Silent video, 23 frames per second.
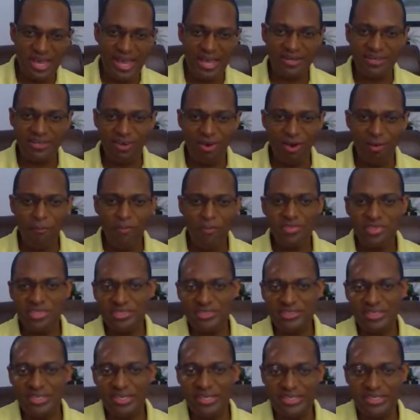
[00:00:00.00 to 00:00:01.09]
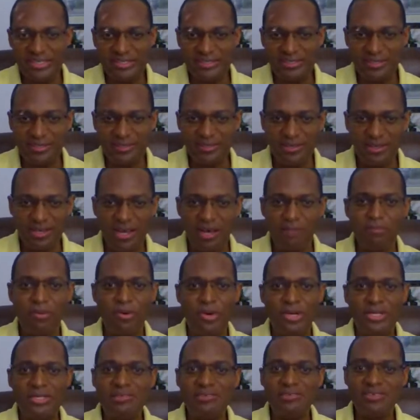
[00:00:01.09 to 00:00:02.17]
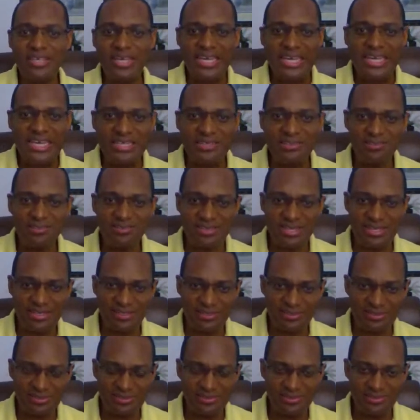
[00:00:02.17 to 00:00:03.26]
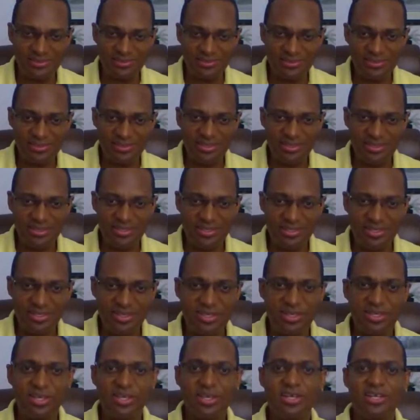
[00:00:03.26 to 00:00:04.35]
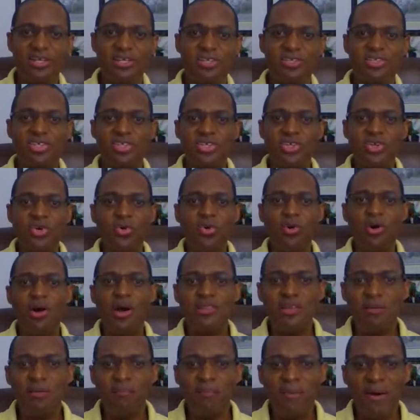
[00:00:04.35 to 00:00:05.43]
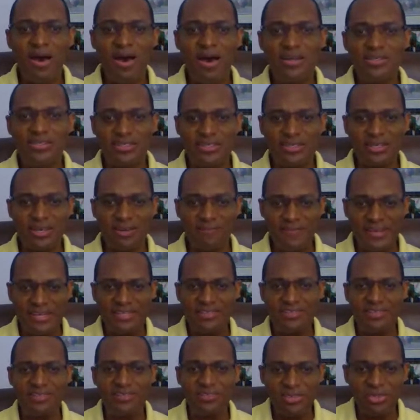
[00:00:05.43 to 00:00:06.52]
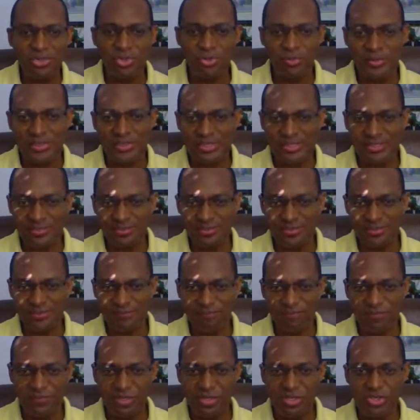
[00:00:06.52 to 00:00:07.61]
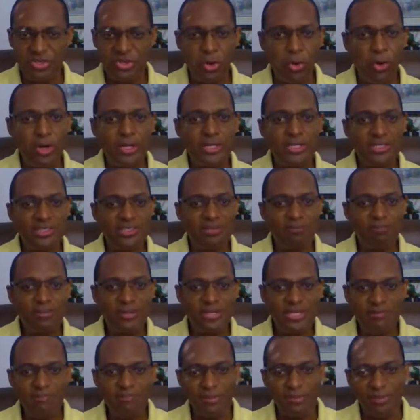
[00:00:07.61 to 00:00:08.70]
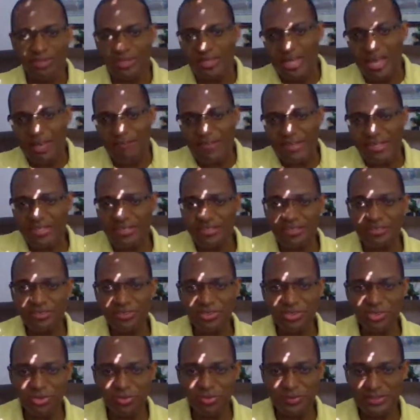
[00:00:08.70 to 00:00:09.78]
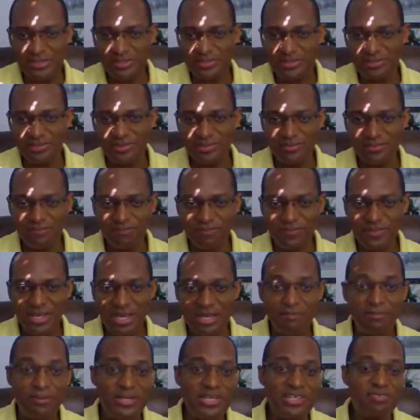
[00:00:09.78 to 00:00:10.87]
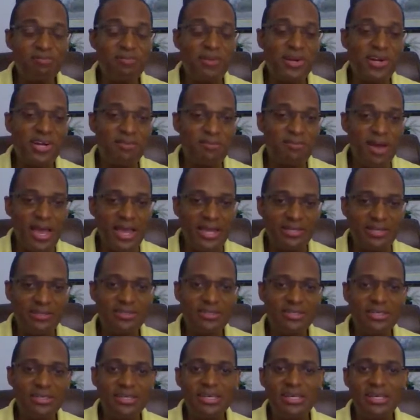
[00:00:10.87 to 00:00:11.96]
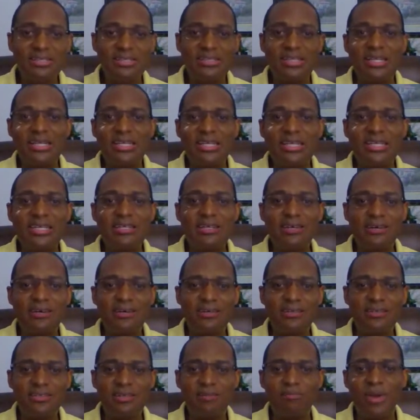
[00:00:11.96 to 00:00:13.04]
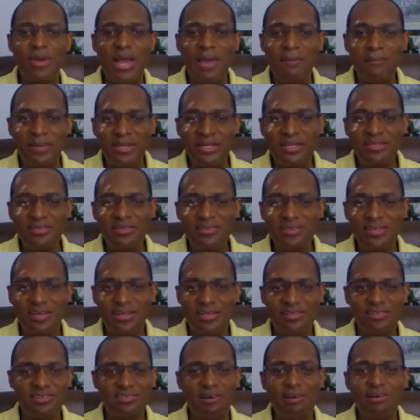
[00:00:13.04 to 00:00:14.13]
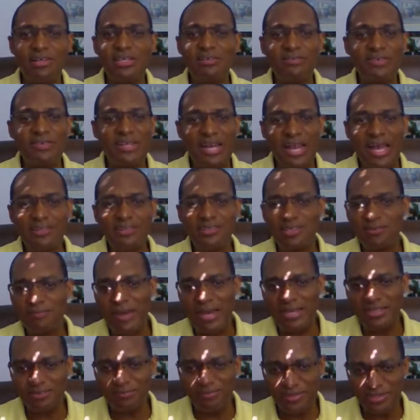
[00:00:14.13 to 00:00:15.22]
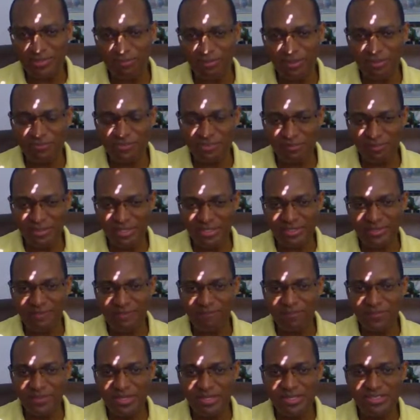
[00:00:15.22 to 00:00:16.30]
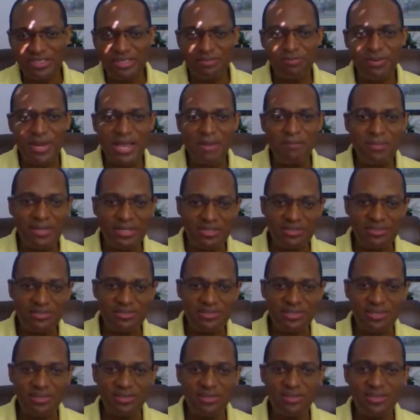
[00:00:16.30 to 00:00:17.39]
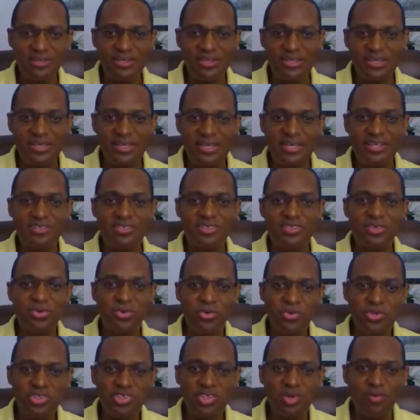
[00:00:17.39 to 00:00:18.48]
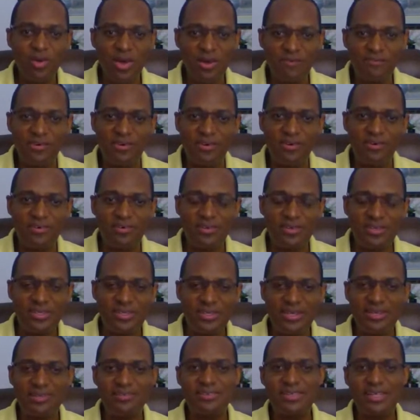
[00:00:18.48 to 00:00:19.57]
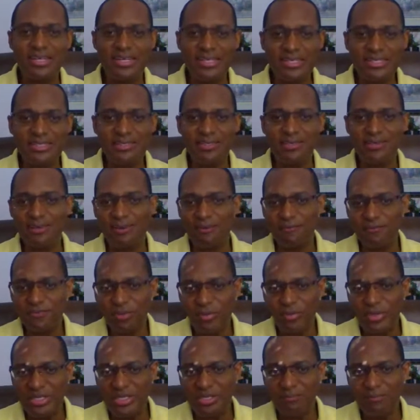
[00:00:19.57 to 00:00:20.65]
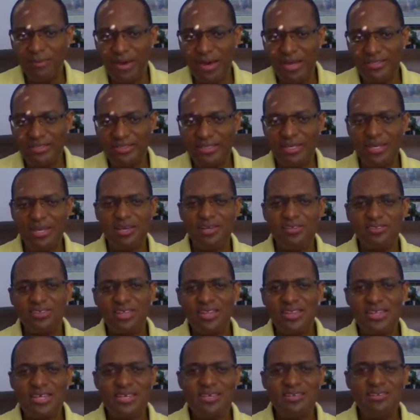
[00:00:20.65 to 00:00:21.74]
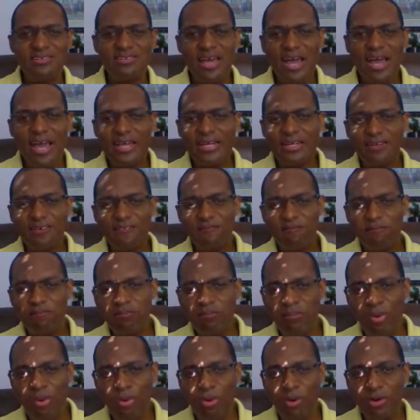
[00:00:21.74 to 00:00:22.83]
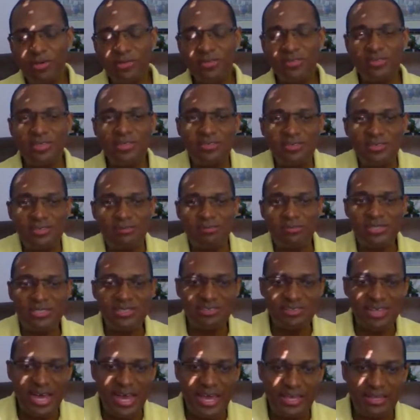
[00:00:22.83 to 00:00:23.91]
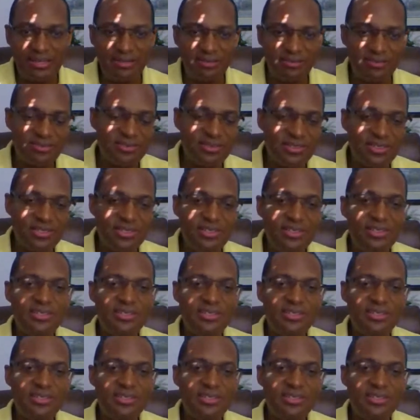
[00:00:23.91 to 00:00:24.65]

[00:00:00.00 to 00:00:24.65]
and the opposition leader appoints 8 senators. So no other party have anything to do with this, nor did the people have anything to do with this. And please bear in mind, the leader, the prime minister, is not even elected by the people of Jamaica. The prime minister is whosoever is the leader of the winning party. So these kind of poor system designs